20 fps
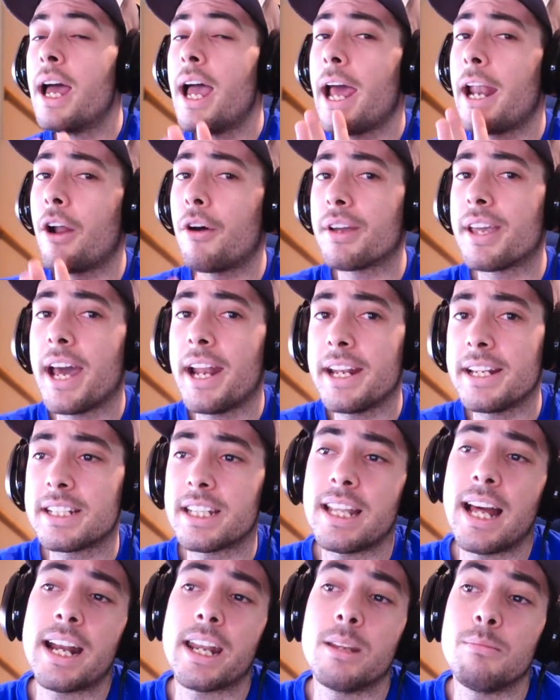and I'll get
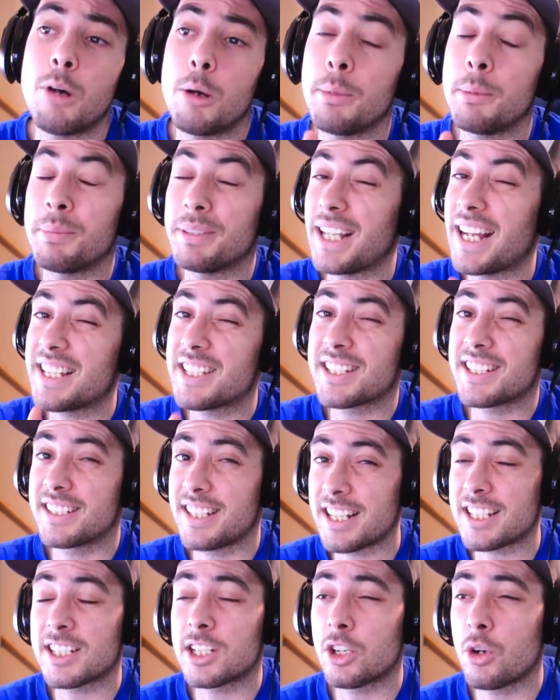into that in a moment, but
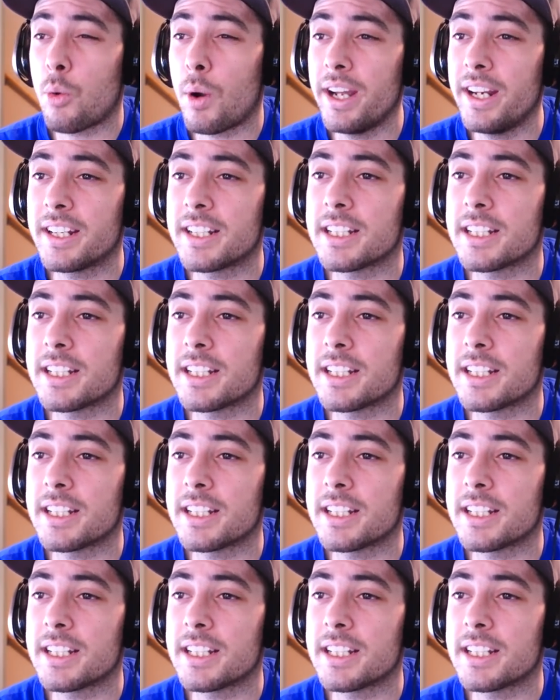that's quite